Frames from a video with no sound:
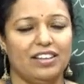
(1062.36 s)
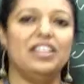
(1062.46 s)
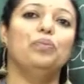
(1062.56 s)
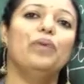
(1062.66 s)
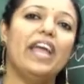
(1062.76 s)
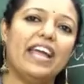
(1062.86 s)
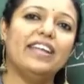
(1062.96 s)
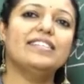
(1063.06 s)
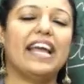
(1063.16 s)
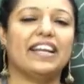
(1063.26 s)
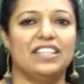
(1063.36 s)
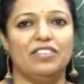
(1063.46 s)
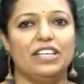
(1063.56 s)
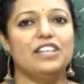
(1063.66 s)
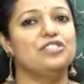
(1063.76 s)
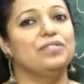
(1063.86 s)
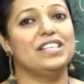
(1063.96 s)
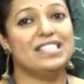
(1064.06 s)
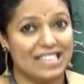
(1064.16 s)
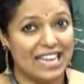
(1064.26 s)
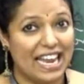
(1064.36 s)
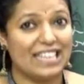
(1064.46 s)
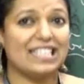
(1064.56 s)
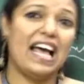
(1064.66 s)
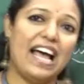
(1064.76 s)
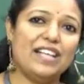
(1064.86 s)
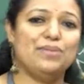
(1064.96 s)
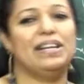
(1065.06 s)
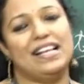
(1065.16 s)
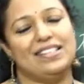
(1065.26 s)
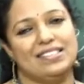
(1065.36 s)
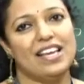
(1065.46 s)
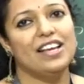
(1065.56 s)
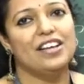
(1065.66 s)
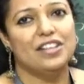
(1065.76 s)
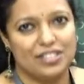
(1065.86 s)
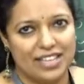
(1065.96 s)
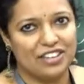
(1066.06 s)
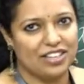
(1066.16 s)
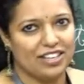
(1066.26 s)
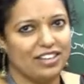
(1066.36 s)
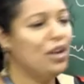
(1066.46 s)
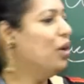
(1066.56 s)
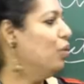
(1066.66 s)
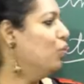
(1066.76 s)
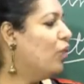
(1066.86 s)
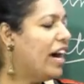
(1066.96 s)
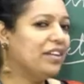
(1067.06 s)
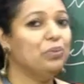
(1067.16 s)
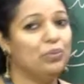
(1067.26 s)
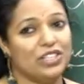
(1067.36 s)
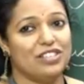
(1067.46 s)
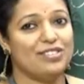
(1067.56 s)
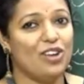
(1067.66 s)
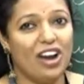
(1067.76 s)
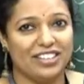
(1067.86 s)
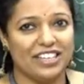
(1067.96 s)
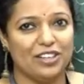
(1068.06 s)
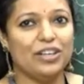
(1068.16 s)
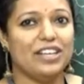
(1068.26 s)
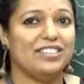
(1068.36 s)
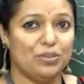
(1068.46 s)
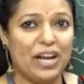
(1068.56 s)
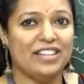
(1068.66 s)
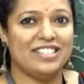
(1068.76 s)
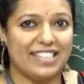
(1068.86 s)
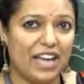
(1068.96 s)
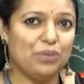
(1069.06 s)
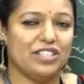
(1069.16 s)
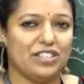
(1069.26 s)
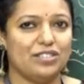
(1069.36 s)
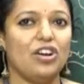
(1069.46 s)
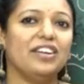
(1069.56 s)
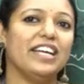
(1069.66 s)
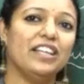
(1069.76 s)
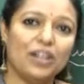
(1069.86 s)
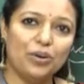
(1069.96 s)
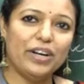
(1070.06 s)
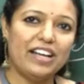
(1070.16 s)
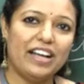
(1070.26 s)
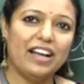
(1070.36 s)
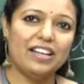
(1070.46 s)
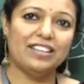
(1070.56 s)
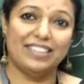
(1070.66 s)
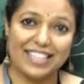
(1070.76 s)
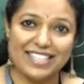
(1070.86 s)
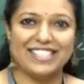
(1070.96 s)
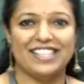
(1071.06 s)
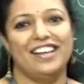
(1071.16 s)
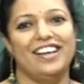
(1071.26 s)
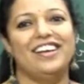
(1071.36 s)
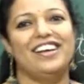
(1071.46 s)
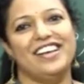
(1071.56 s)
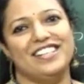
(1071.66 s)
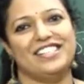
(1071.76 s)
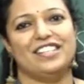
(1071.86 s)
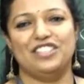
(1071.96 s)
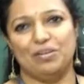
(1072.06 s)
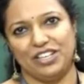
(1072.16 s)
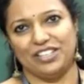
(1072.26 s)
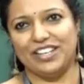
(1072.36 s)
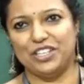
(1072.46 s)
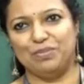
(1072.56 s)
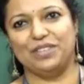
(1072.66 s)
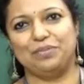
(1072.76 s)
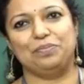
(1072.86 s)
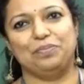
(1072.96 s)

the various activities of the state as well as the central. One which is not included, the one state which is not included in this is Jammu and Kashmir.